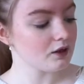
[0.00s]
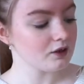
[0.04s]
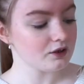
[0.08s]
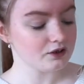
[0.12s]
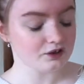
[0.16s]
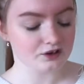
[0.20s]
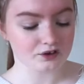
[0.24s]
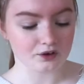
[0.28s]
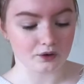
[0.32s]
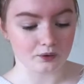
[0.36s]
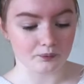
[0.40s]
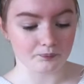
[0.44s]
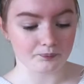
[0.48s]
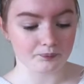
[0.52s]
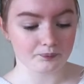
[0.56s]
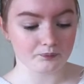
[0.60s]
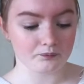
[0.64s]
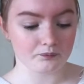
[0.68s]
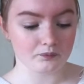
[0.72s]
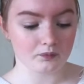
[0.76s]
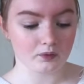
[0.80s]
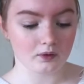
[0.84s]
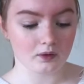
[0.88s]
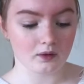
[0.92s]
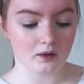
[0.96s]
So
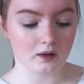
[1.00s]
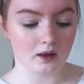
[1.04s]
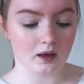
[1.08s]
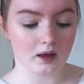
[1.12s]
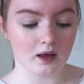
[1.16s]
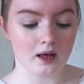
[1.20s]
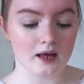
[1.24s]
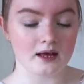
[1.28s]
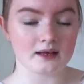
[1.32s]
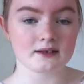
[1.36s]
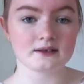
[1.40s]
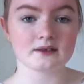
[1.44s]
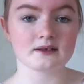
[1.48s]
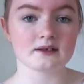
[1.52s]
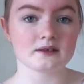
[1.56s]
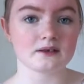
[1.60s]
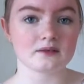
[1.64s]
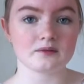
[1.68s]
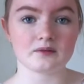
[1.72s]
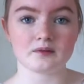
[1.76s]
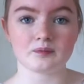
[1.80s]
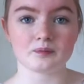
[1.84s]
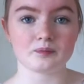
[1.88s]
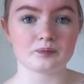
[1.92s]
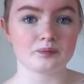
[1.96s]
as
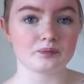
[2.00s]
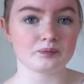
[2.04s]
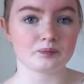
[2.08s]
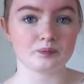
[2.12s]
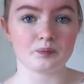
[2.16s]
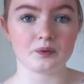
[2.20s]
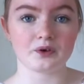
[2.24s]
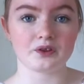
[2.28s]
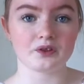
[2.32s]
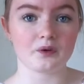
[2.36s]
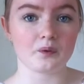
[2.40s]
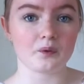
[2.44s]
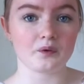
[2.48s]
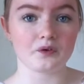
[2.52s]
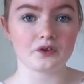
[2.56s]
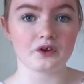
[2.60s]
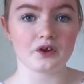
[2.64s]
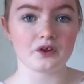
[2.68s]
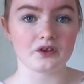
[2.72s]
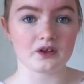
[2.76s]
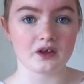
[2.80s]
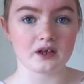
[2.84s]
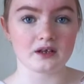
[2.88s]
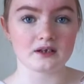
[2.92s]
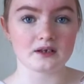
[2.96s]
with all
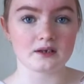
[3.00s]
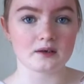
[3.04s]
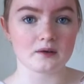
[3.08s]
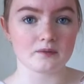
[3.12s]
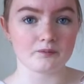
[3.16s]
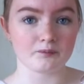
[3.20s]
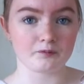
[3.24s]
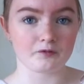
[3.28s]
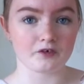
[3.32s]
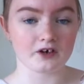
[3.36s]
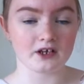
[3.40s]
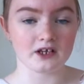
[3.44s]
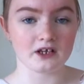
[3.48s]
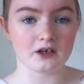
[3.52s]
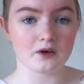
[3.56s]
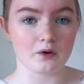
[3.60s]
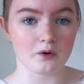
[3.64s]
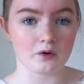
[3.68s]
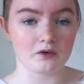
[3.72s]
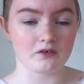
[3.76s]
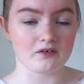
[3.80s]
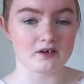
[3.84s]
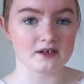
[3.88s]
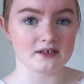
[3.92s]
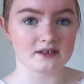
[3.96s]
the other
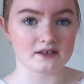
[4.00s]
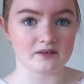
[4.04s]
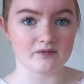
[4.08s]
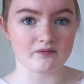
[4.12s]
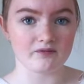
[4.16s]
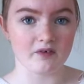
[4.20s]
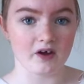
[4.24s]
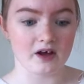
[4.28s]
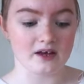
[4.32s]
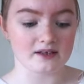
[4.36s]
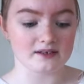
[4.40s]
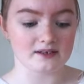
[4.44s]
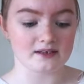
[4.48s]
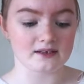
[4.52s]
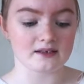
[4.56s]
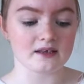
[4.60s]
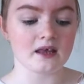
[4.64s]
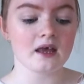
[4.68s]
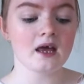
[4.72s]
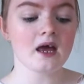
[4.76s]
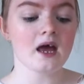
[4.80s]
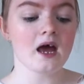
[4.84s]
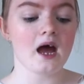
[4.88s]
pre-chorus and verses,